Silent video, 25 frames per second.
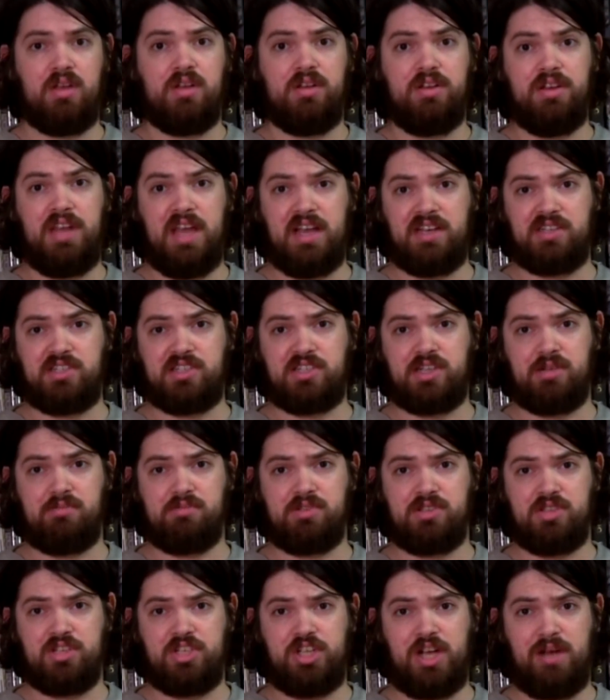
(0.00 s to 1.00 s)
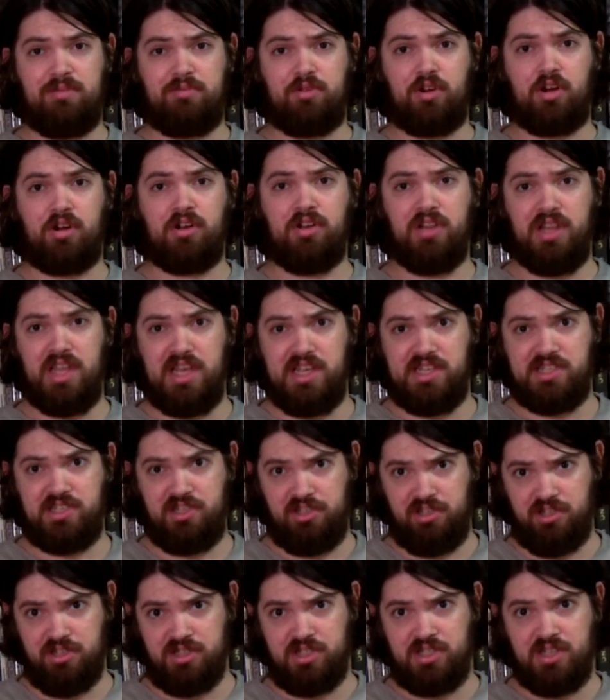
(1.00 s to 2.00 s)
Next comes the chapter on
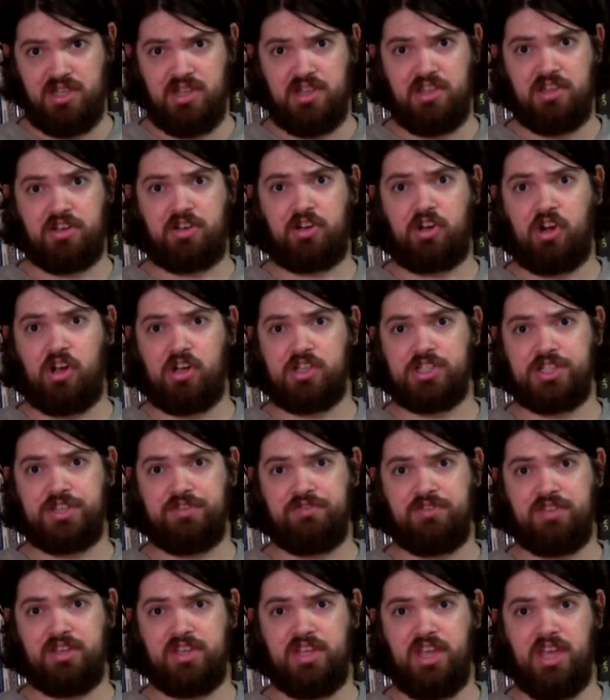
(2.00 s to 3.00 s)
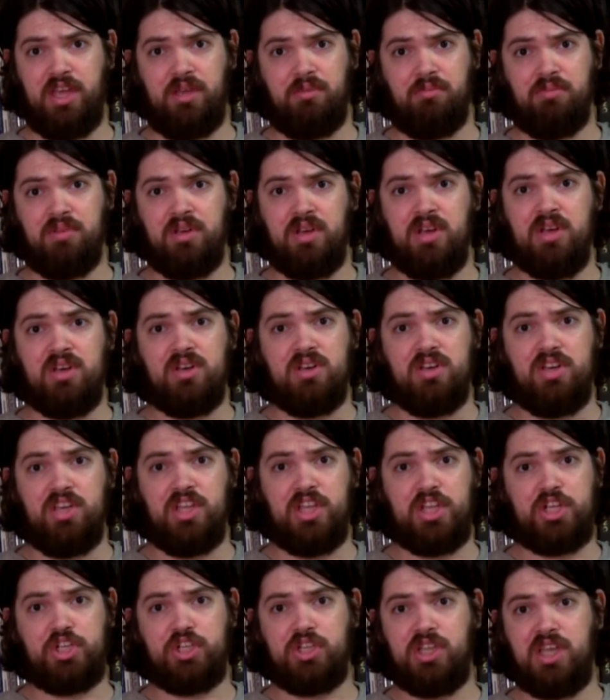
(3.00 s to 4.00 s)
lasers, the crux of the game.
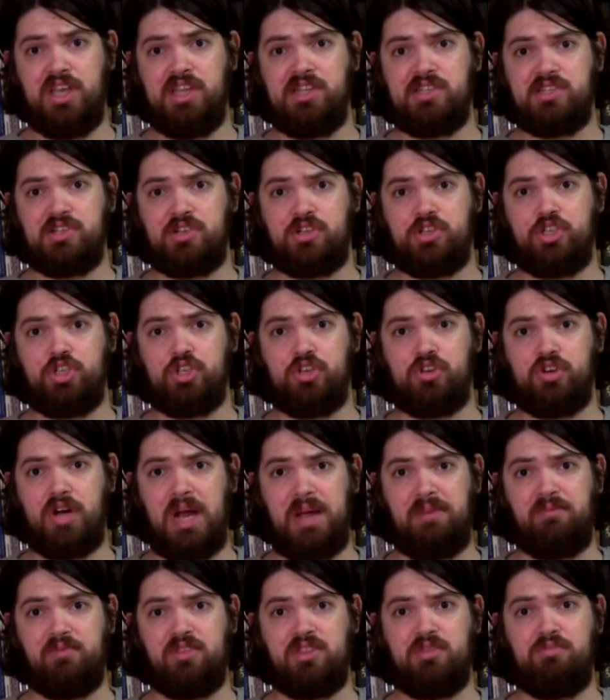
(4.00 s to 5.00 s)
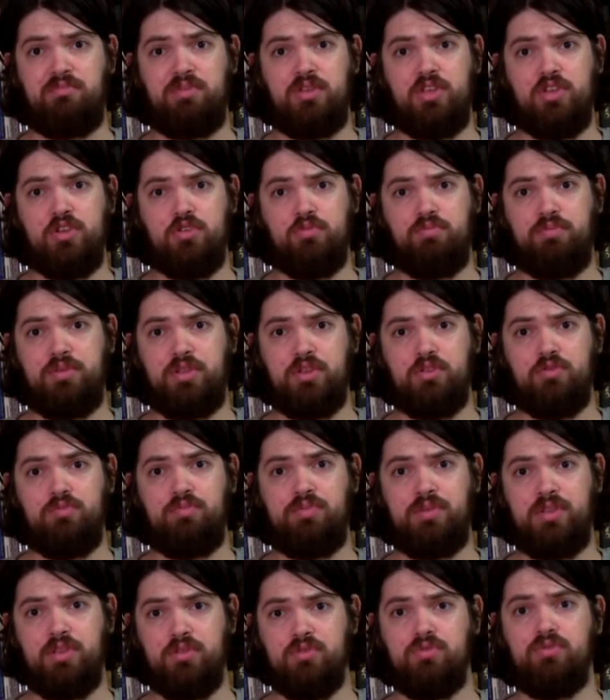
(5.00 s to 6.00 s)
Each laser should rhyme with pew pew
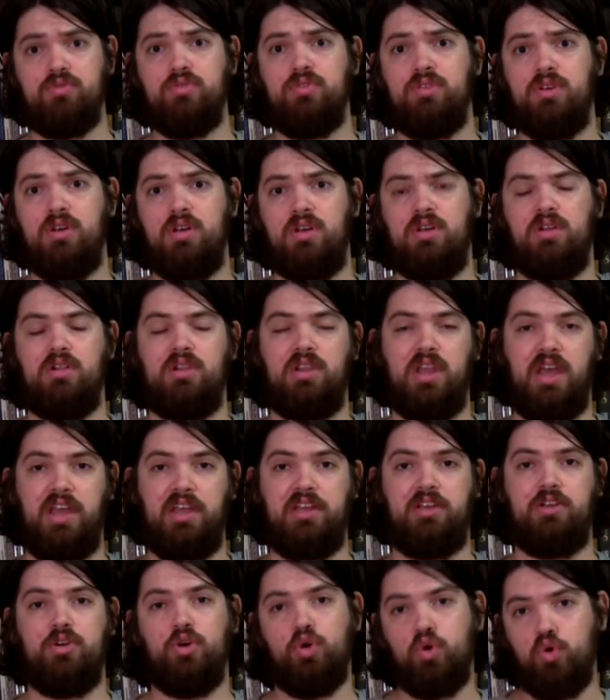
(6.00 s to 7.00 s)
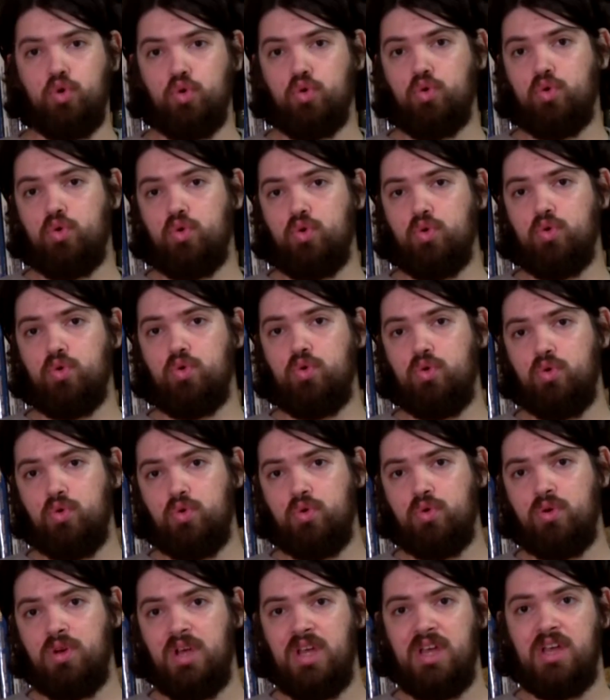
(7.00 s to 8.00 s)
pew, like hoo hoo
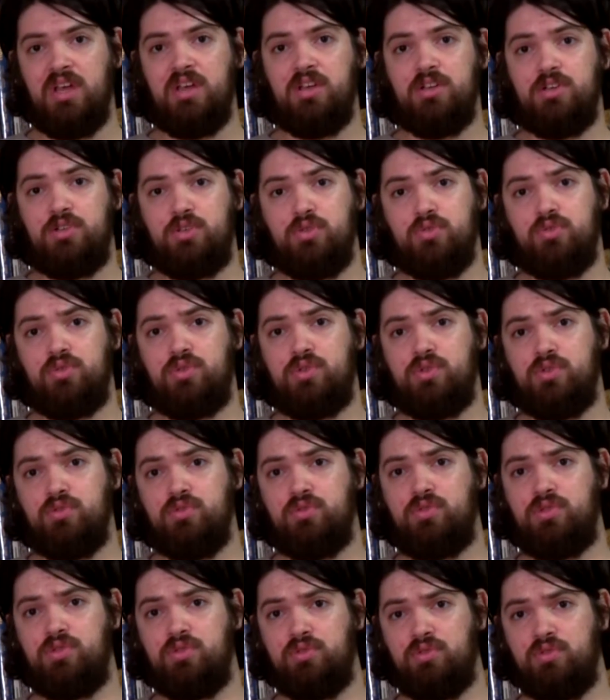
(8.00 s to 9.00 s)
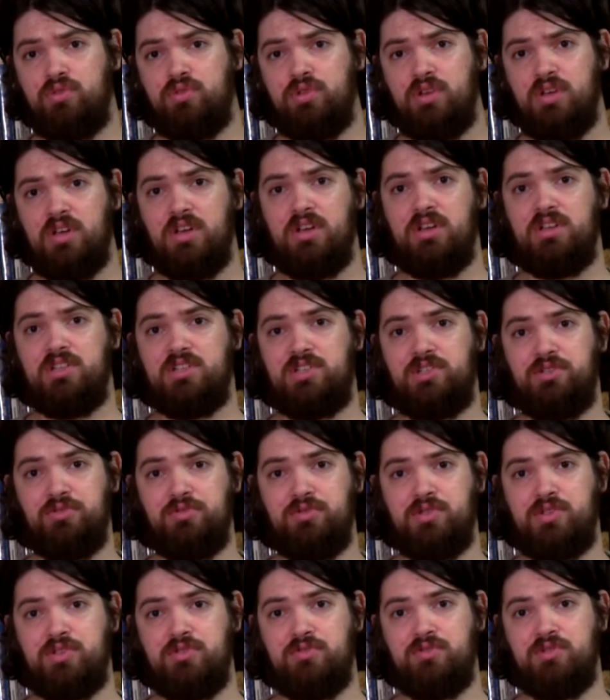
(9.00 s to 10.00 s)
hoo, toot toot toot,
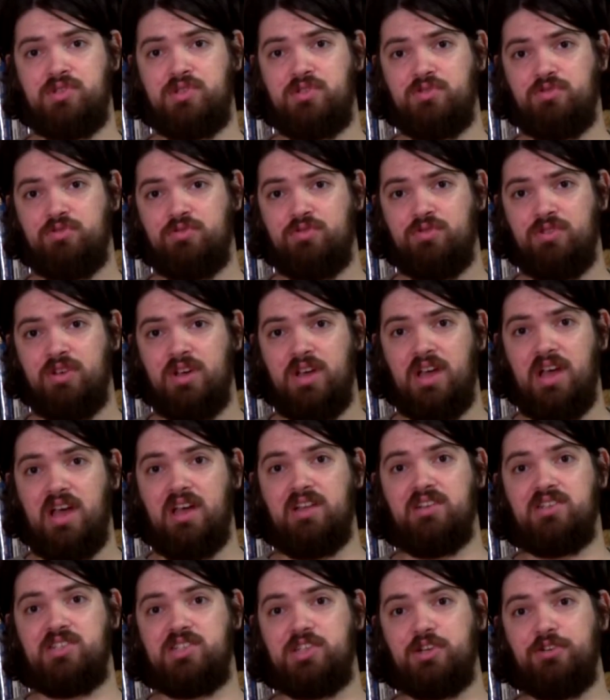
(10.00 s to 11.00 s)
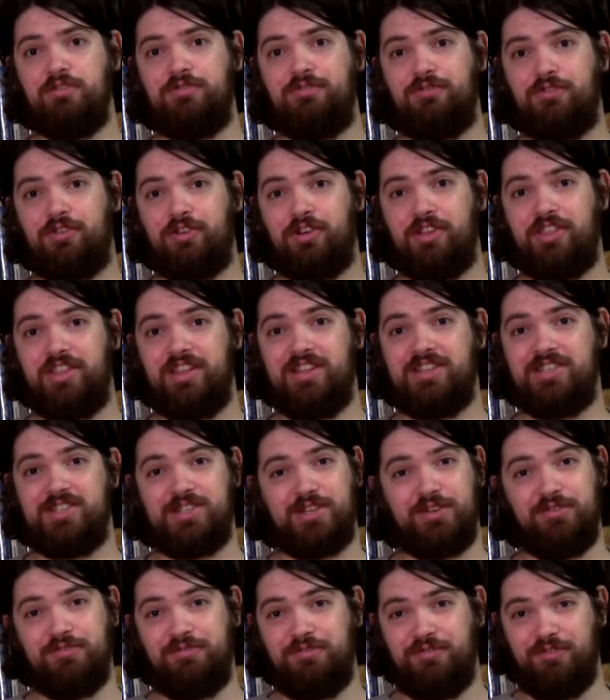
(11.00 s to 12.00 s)
zoo zoo zoo, and so forth and
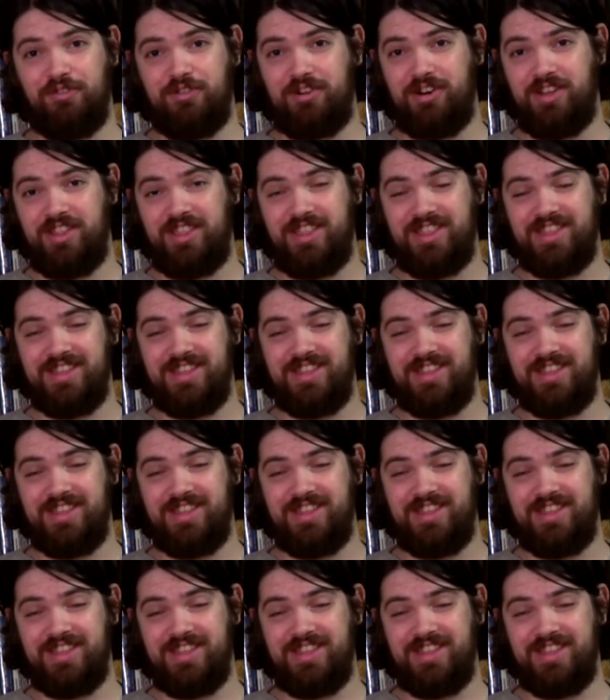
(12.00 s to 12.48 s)
so forth.